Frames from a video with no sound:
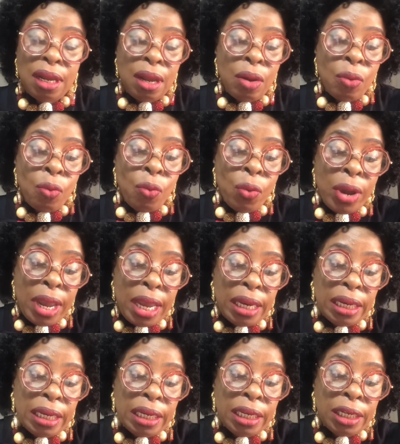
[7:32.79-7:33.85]

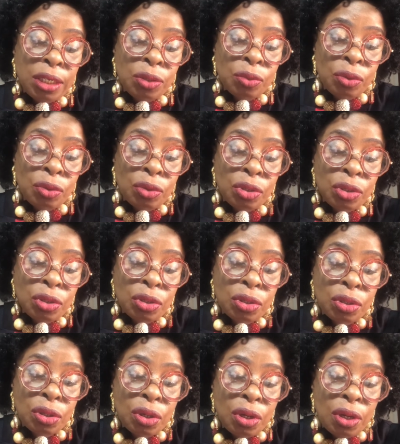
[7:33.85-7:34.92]
when it was
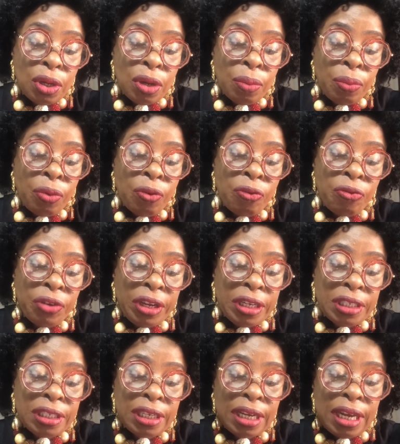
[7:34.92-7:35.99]

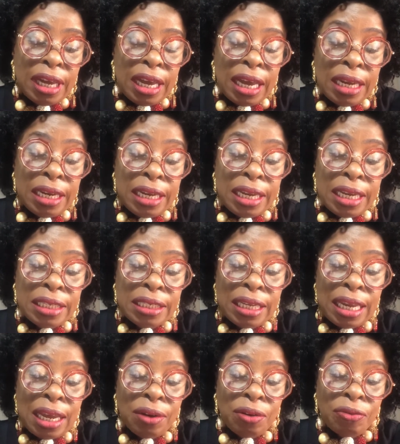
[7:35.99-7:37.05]
profaned, and against the
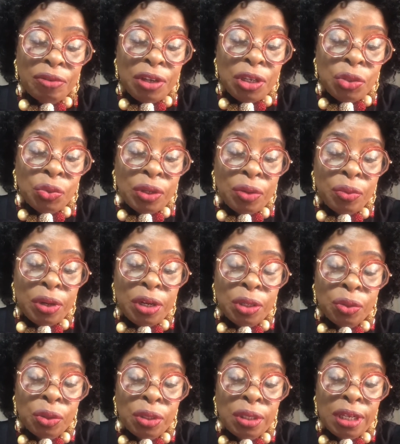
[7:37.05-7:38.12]
land of Israel, when it
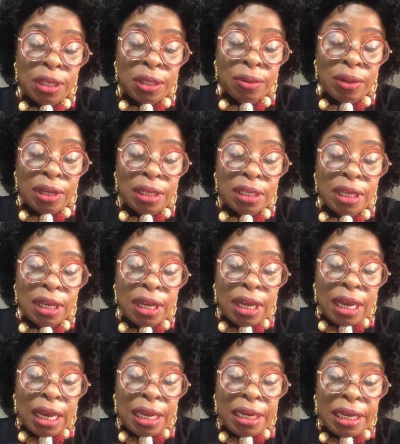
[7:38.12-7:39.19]
was desolate,
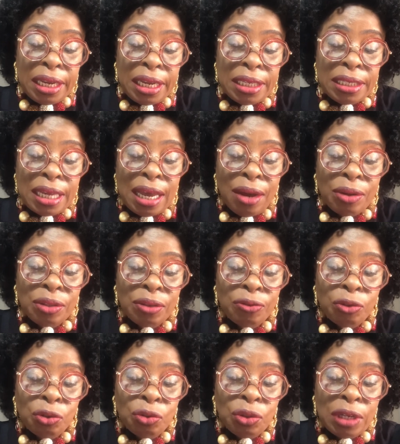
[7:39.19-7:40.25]
and against the house of
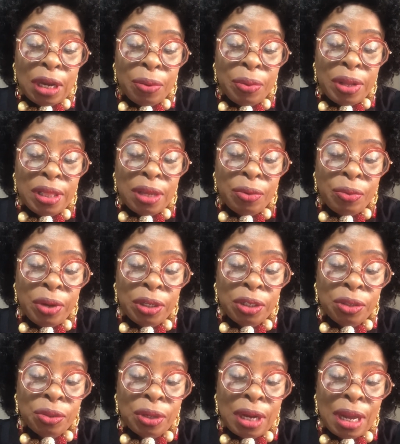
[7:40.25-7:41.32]
Judah, when they went
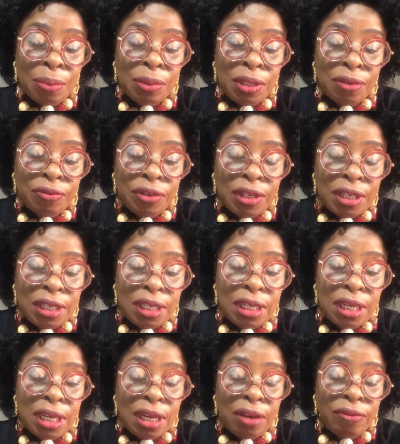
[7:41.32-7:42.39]
into captivity.
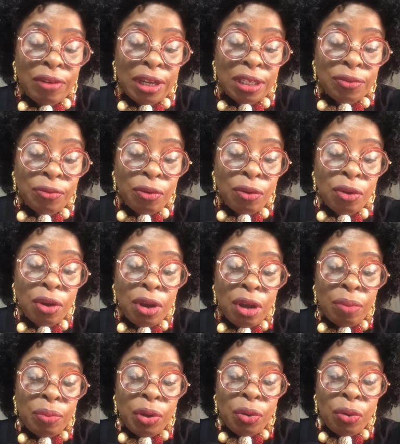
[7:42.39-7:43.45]
Verse 4,
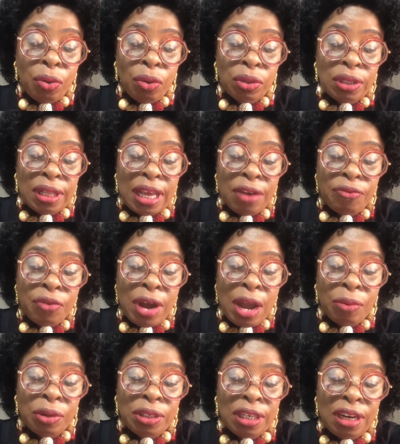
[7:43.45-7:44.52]
behold, therefore I
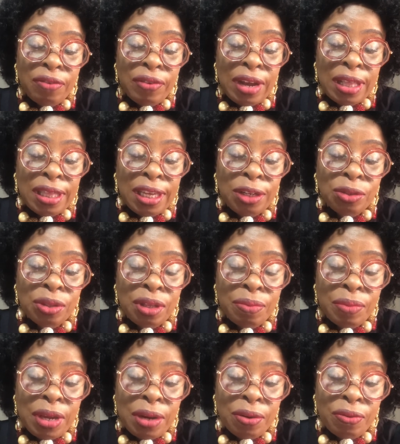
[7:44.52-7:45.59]
will deliver thee to the
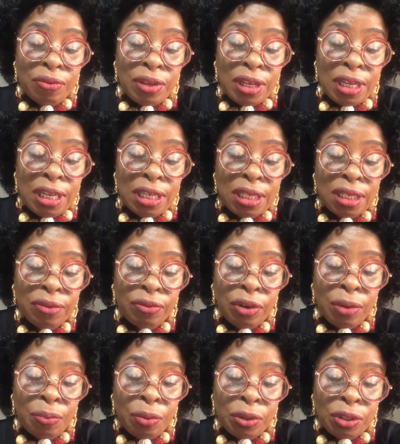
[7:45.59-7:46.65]
men of the east for a
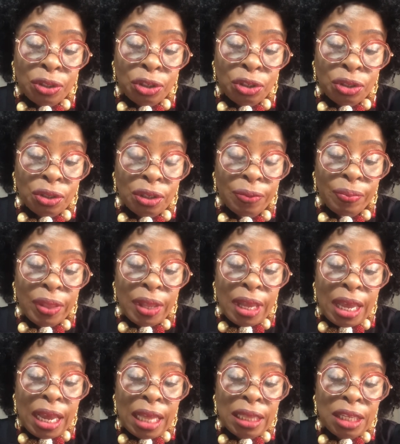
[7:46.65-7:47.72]
possession,
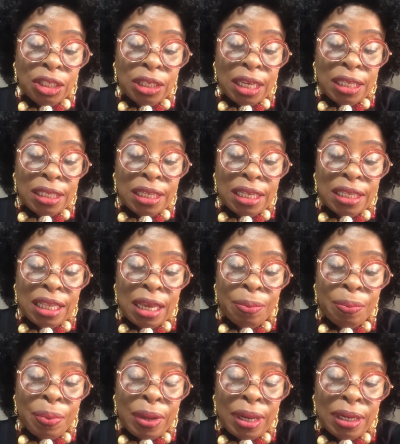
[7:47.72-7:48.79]
and they shall set their
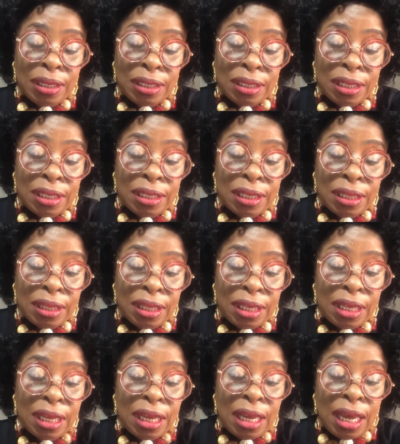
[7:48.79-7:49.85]
palaces in
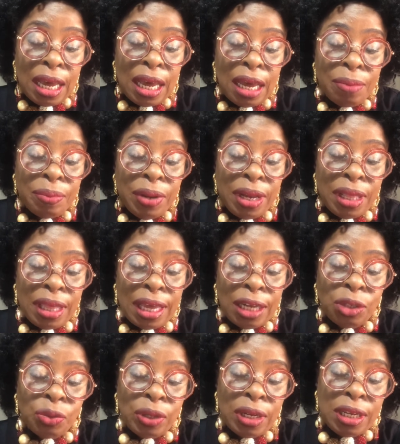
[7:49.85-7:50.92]
thee, and make their
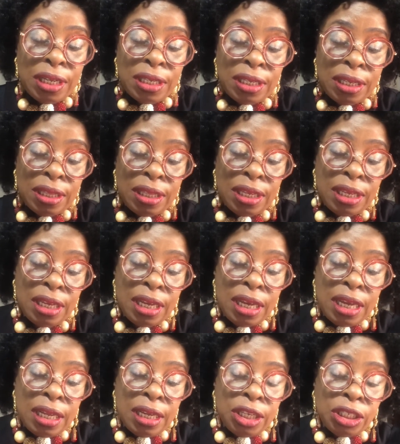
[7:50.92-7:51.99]
dwellings in thee.
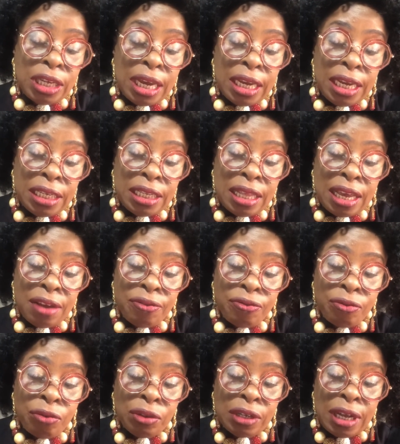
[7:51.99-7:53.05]
They shall eat thy
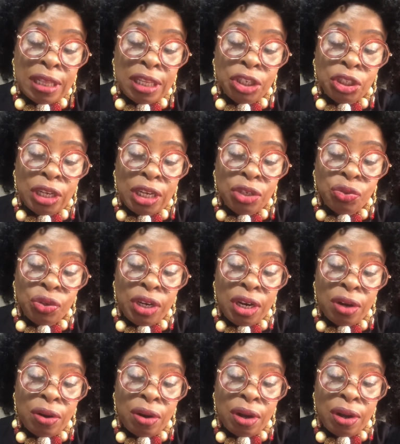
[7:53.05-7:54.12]
food, and they shall
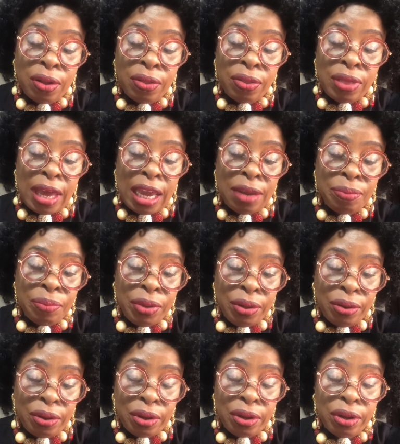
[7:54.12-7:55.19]
drink thy
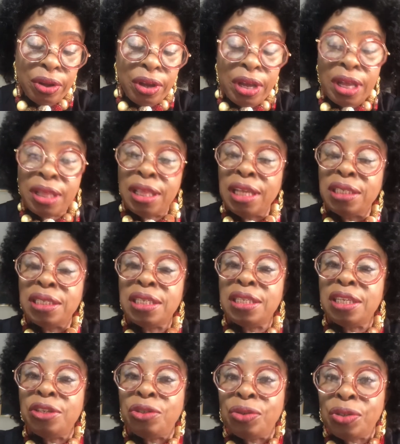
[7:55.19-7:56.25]
milk." That is
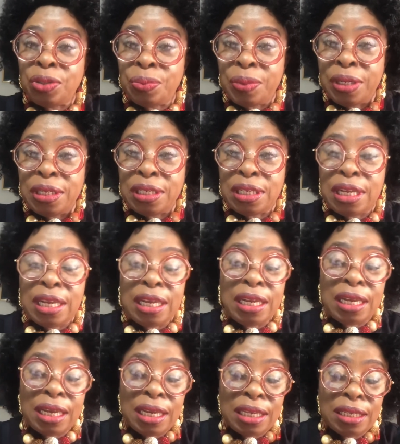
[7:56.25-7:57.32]
a judgment
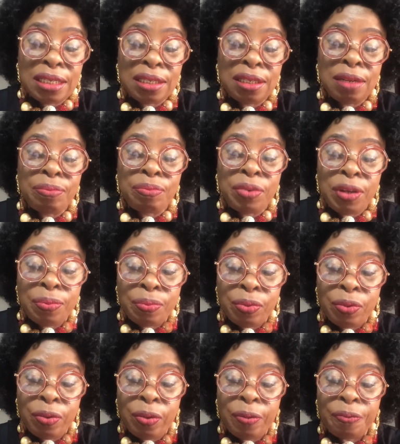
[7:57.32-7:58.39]
against the
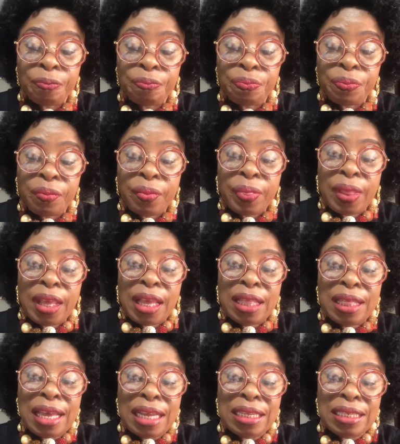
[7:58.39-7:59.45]
people
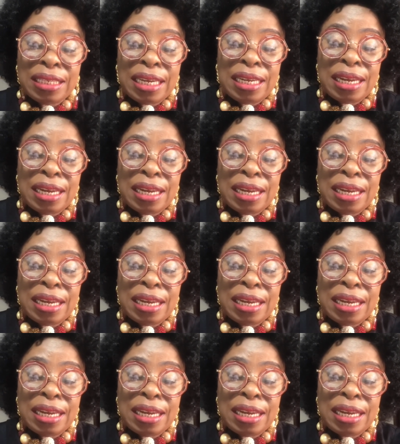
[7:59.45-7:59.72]
that said,